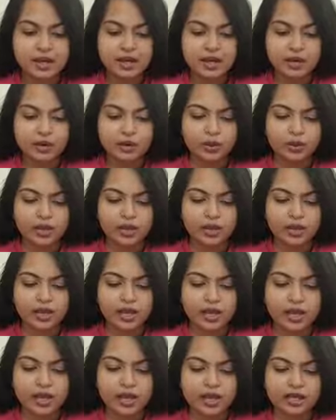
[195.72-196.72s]
Okay,
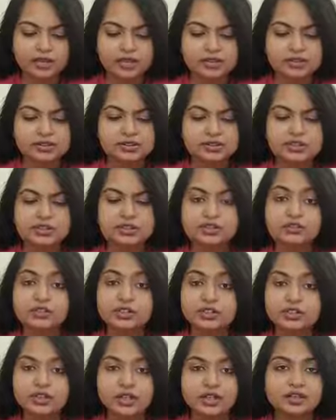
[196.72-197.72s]
and the
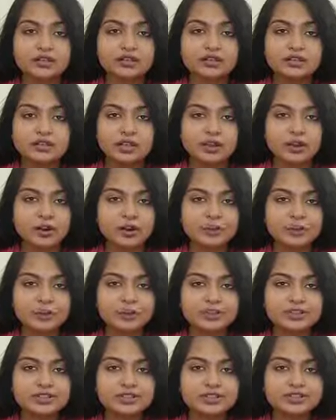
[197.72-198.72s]
results are
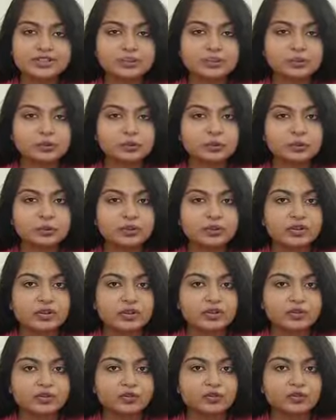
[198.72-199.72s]
mostly available
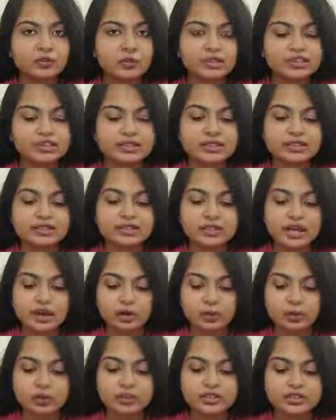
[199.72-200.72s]
within 48
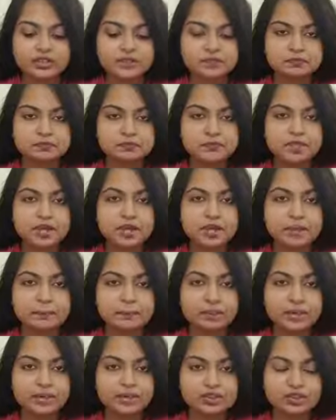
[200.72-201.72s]
hours.
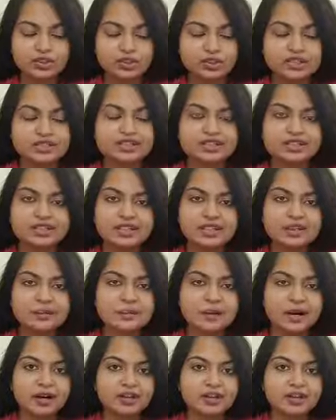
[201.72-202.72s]
But recently in
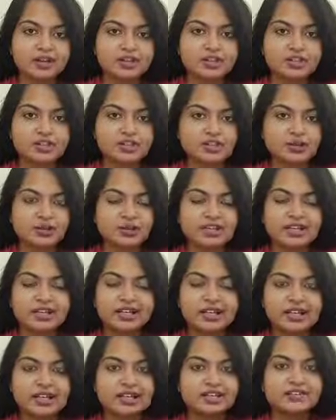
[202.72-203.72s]
Bangladesh, you
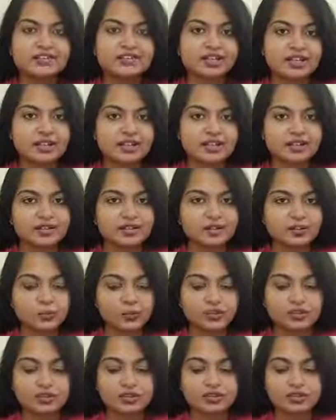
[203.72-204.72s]
can even get it
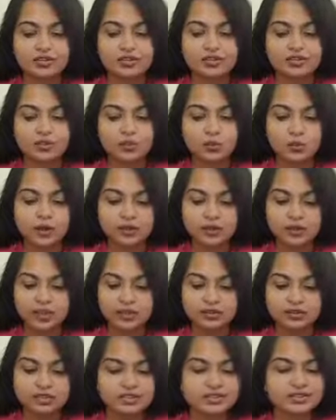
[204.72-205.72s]
within just 1
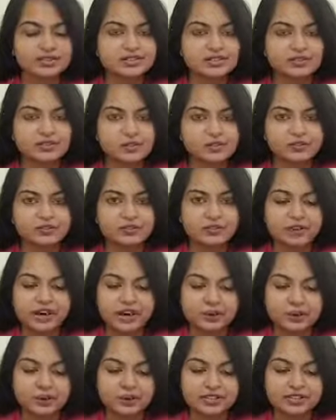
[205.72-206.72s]
day, that's 24
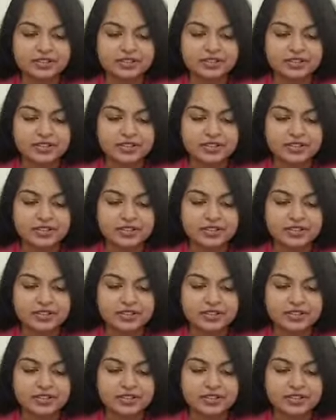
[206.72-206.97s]
hours.